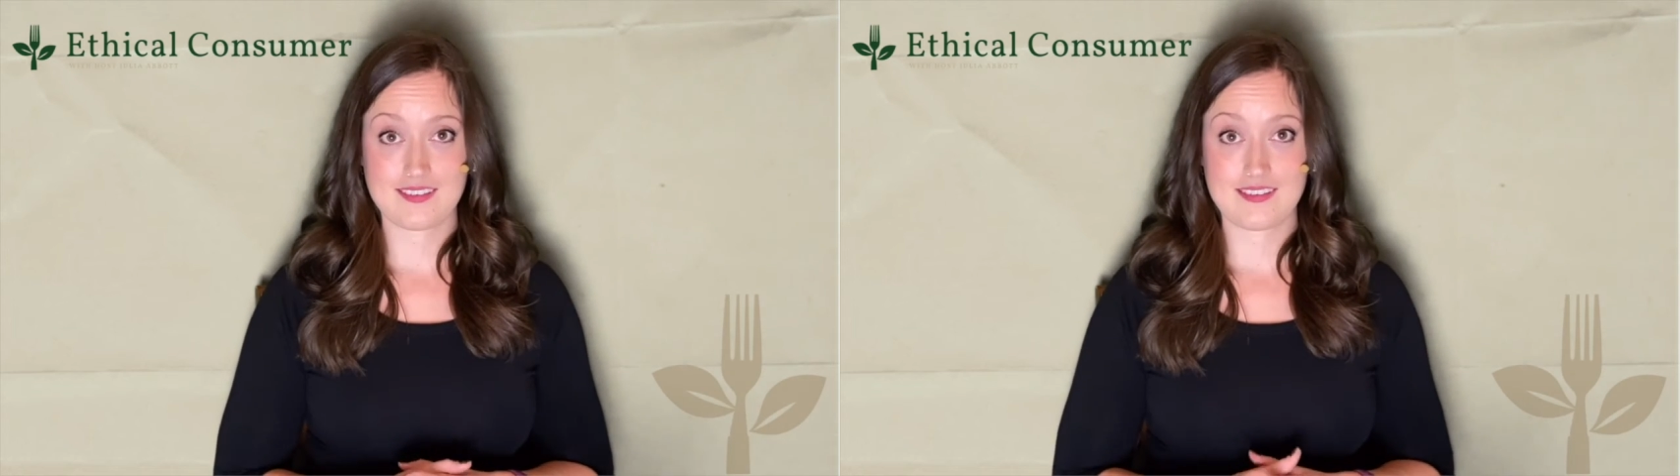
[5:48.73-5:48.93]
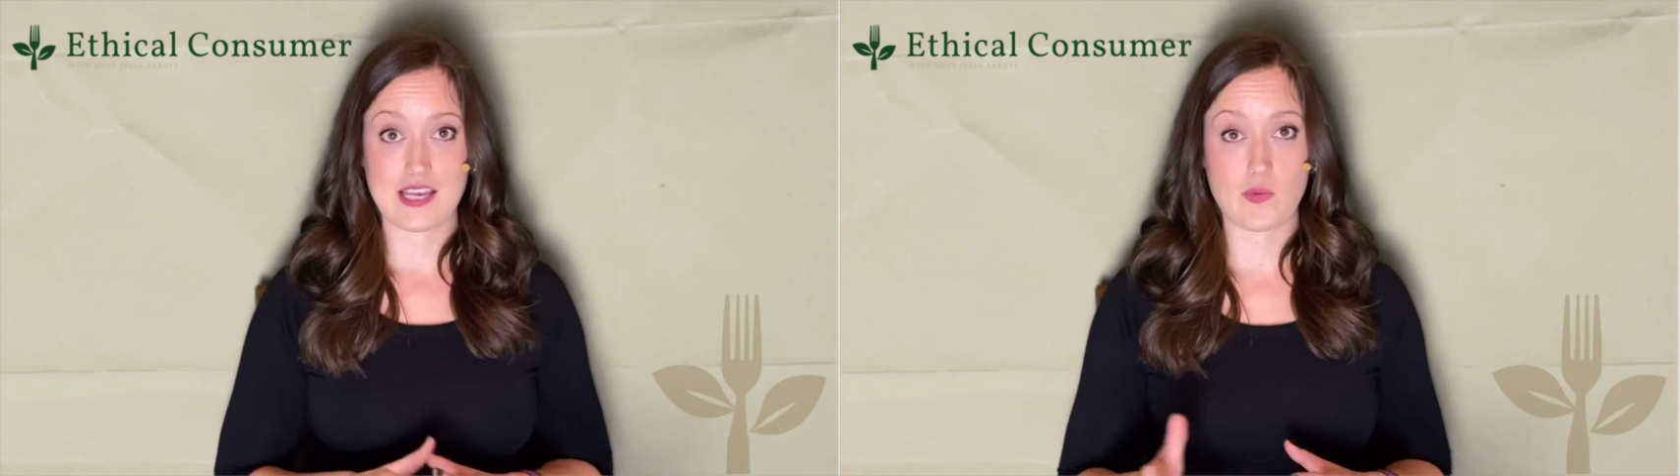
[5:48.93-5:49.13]

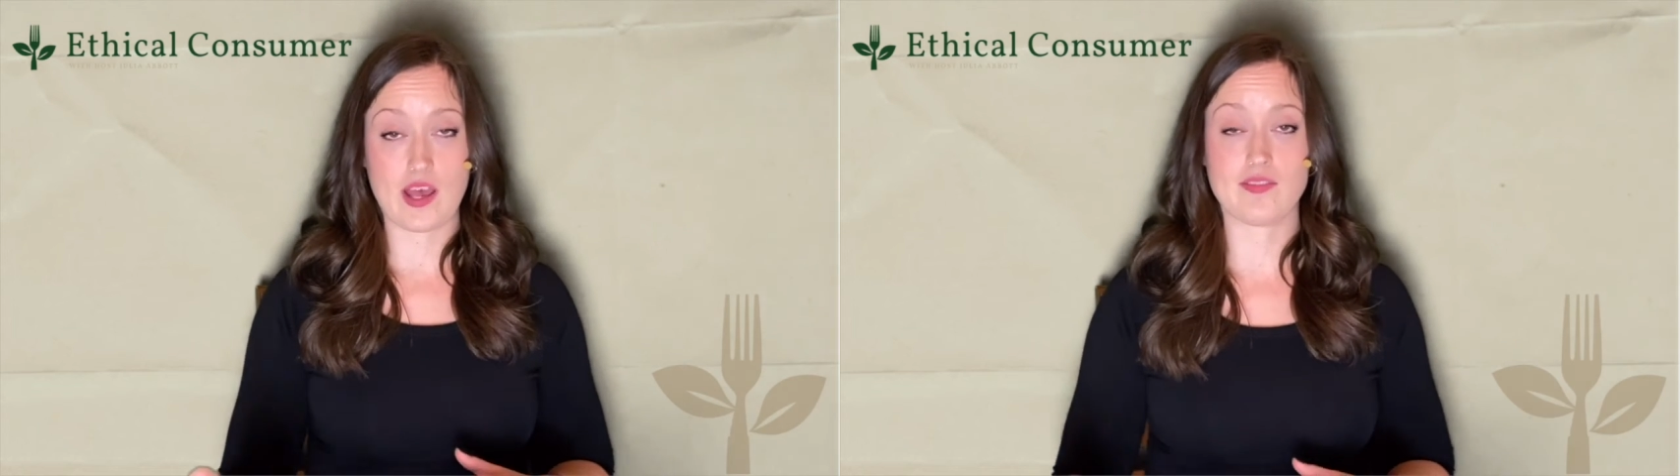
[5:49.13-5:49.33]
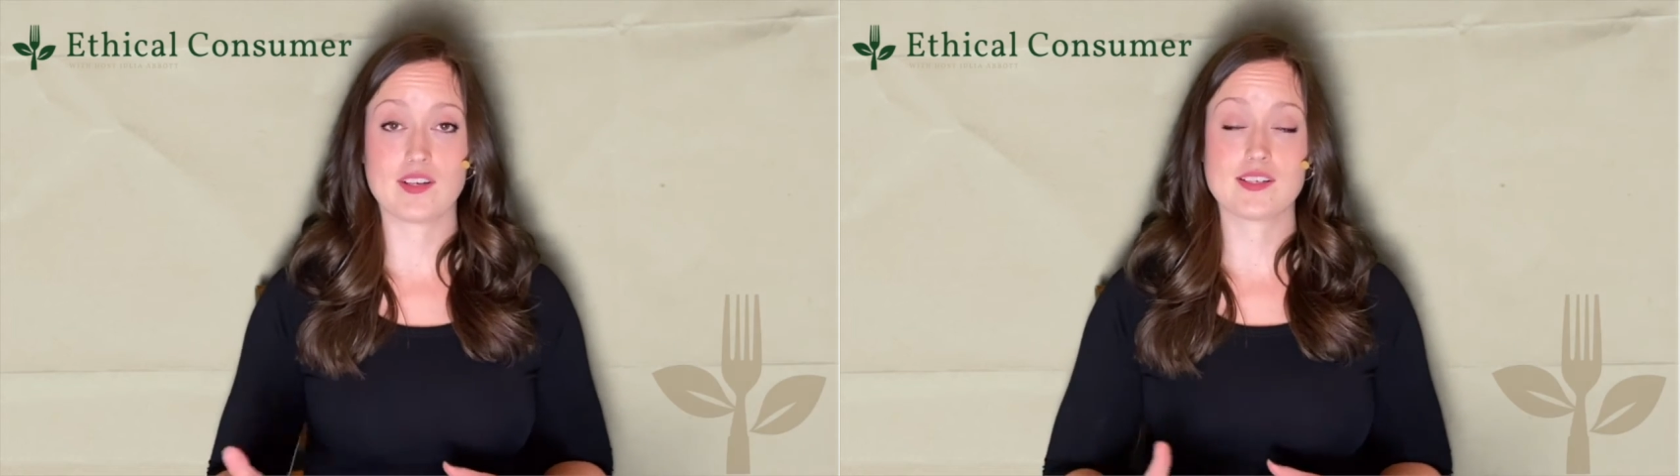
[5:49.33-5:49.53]

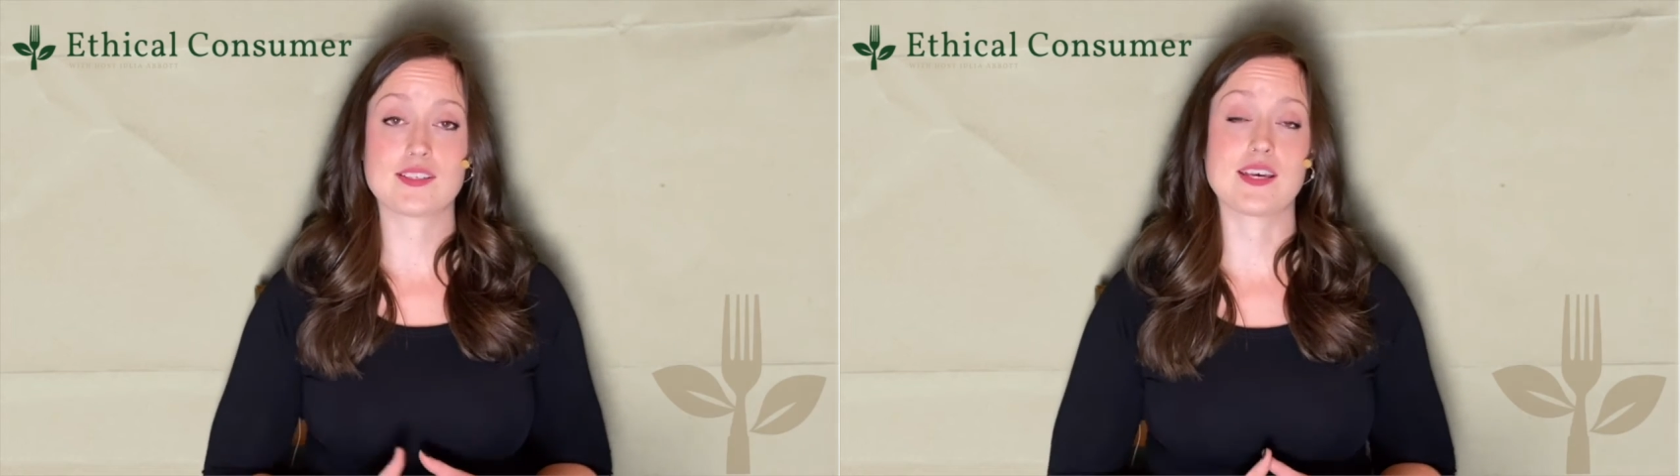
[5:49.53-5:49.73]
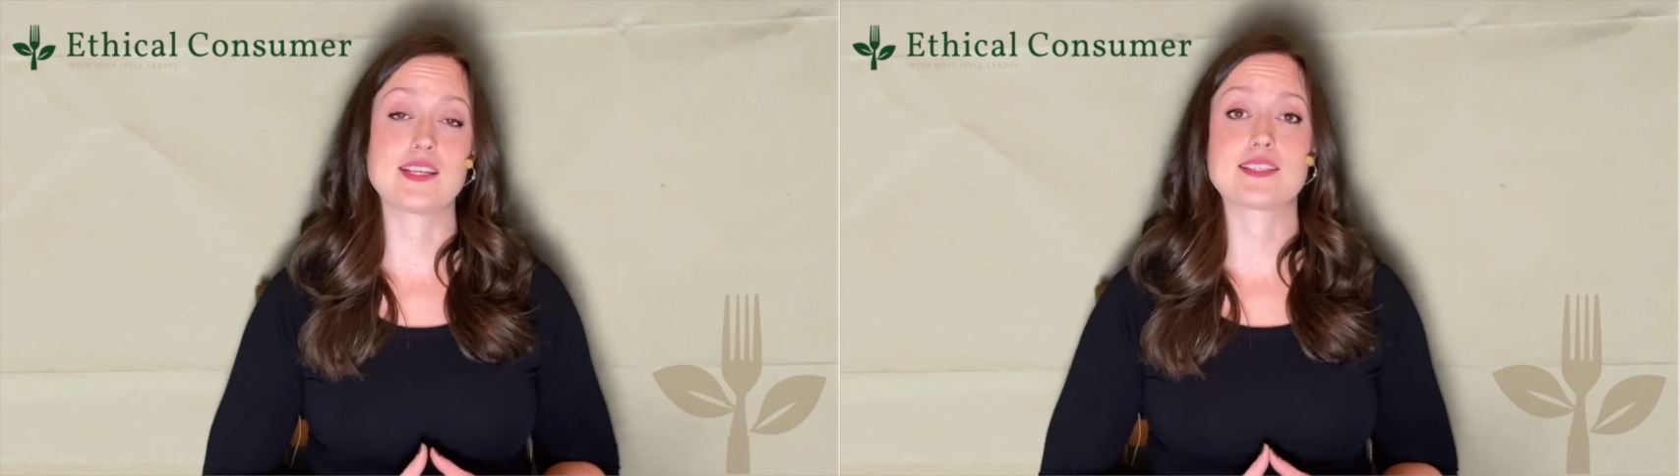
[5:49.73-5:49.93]
However,
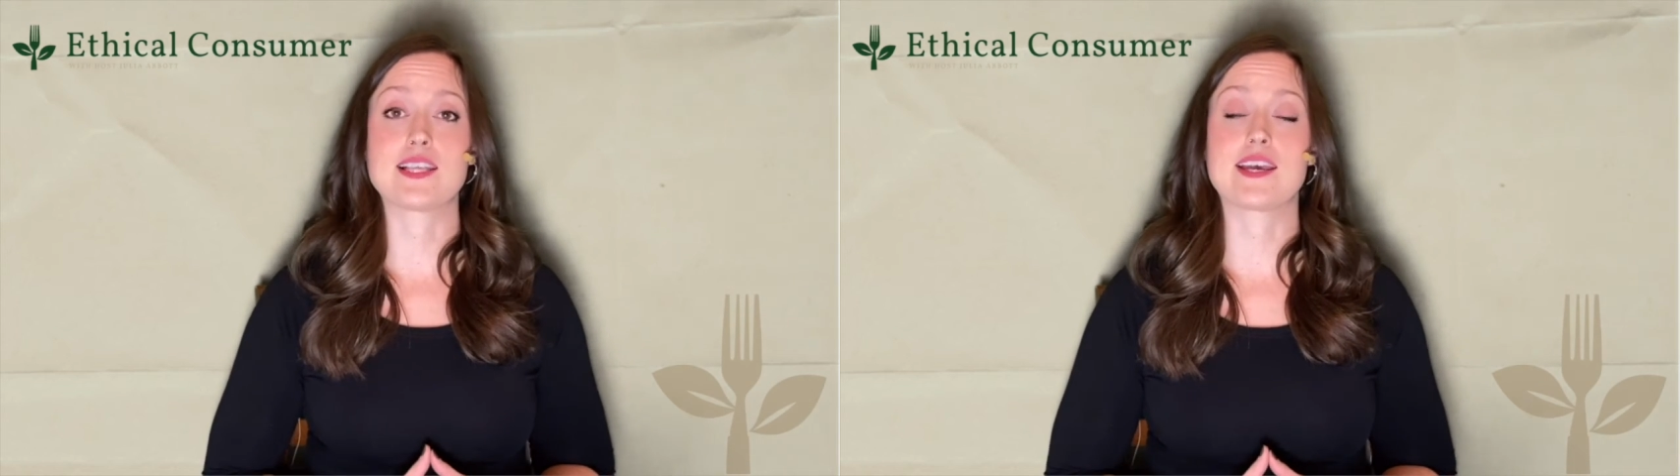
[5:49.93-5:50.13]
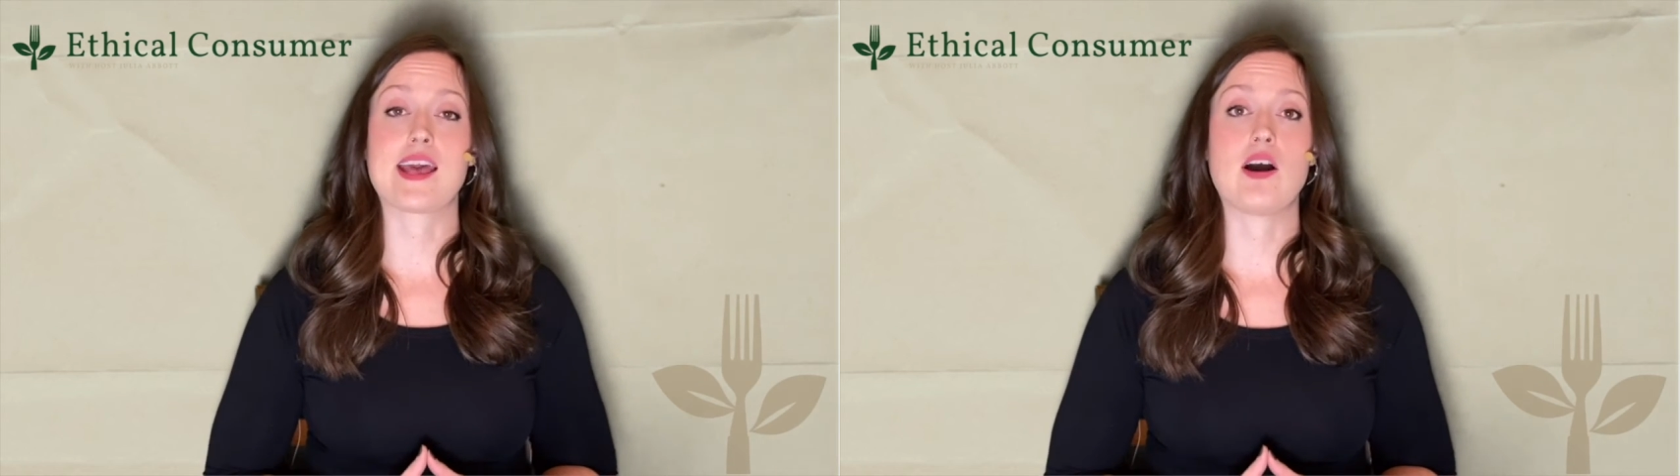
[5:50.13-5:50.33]
sites
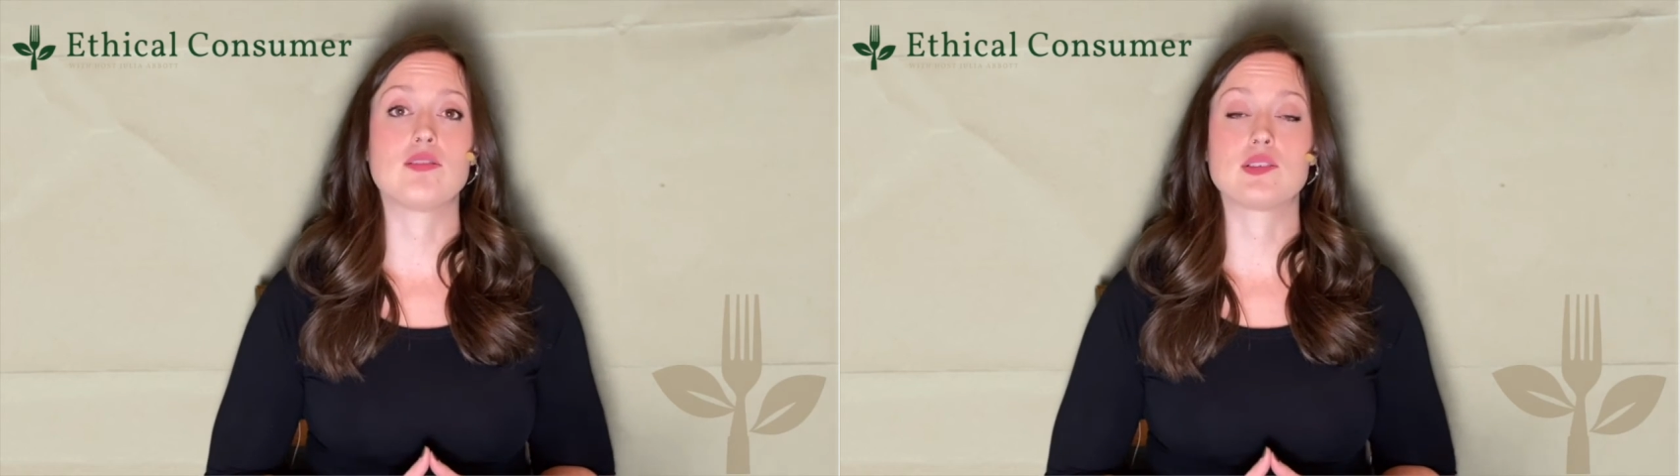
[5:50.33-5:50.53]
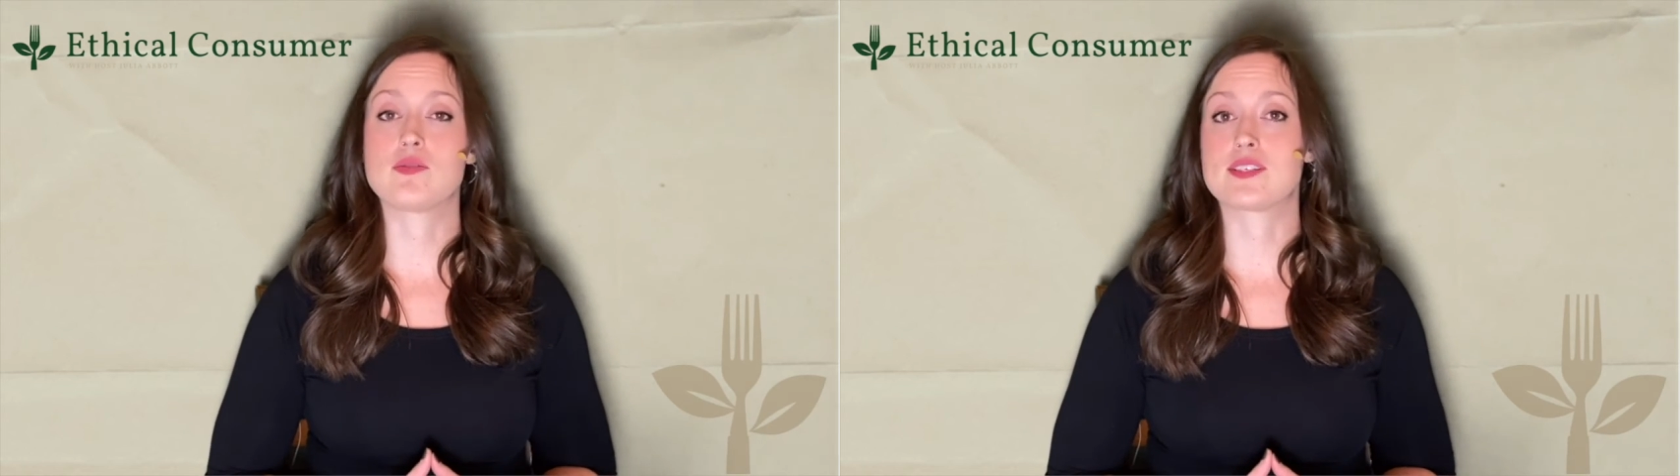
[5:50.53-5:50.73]
like How
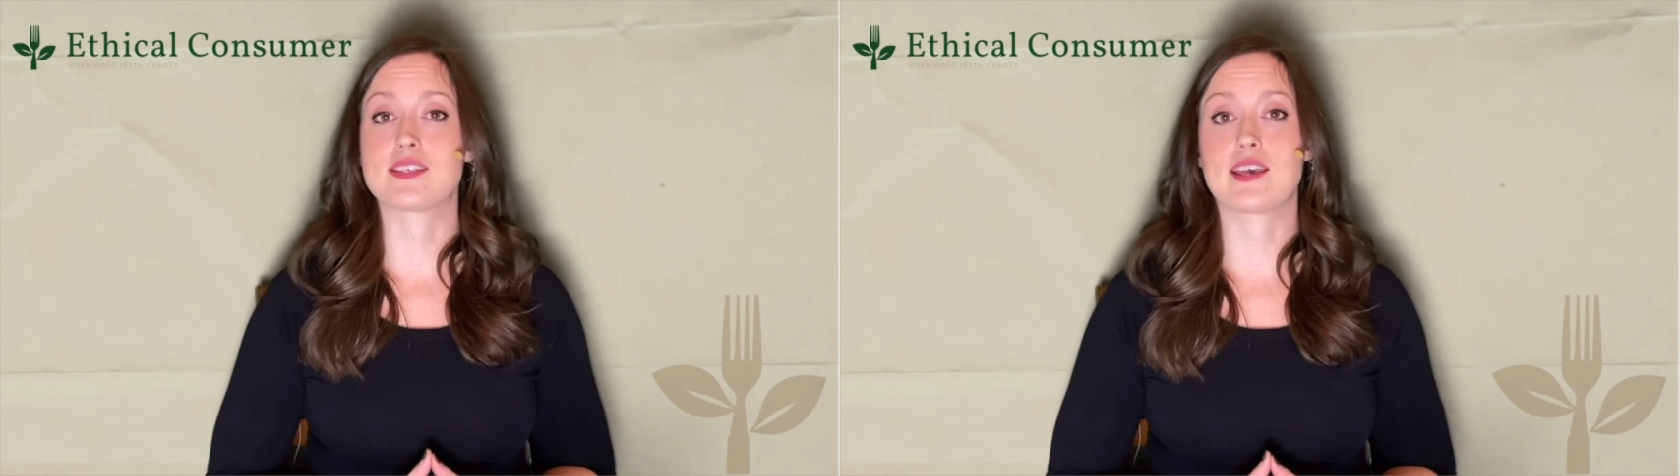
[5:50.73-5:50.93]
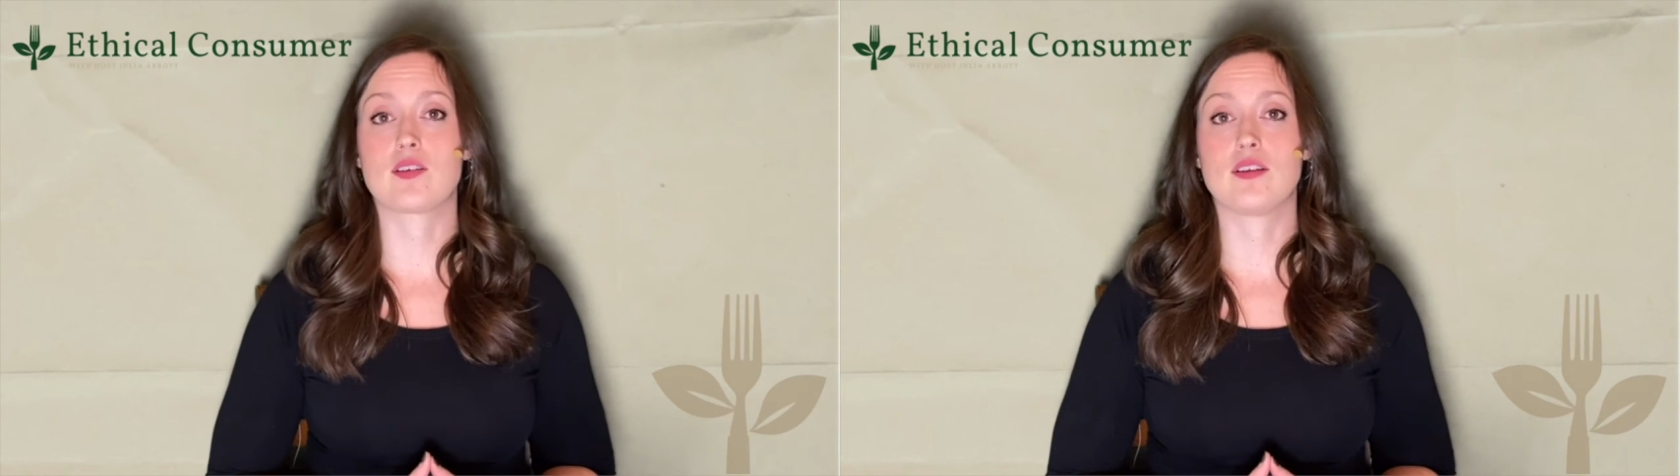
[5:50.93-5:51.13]
to
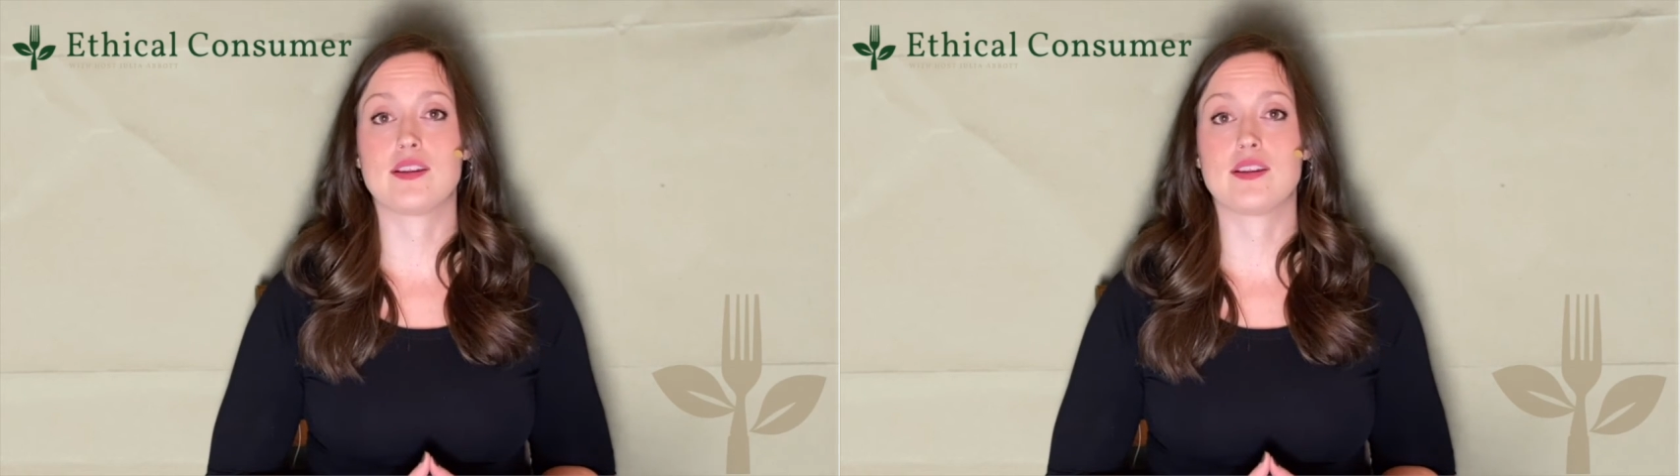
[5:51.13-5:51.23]
Recycle